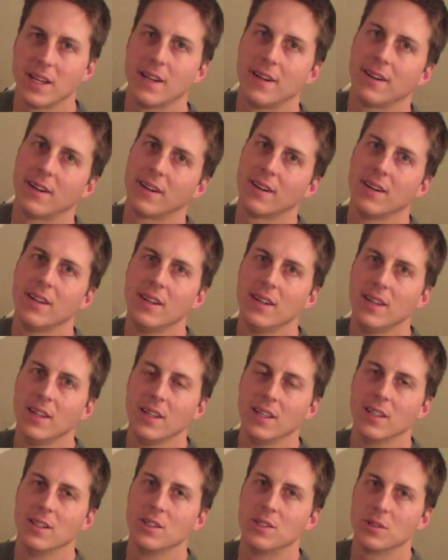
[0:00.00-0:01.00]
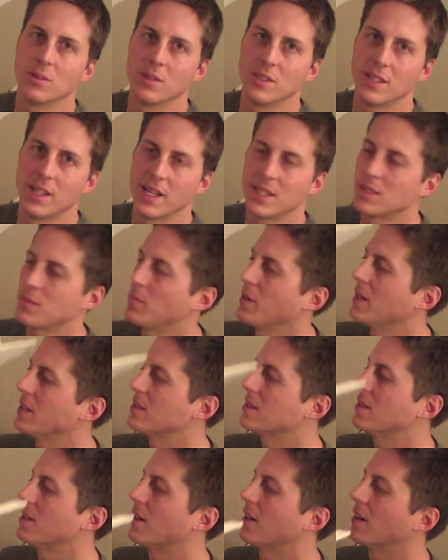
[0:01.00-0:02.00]
air into a dead
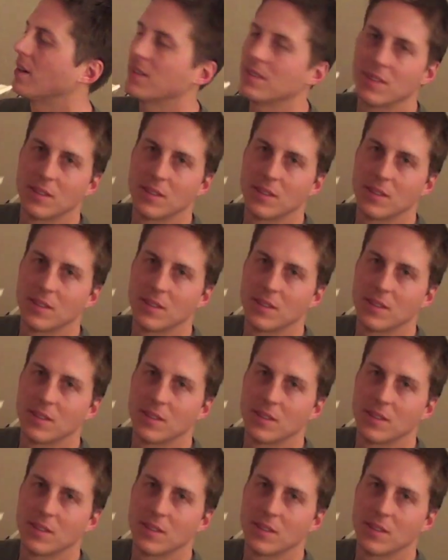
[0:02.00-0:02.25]
space there.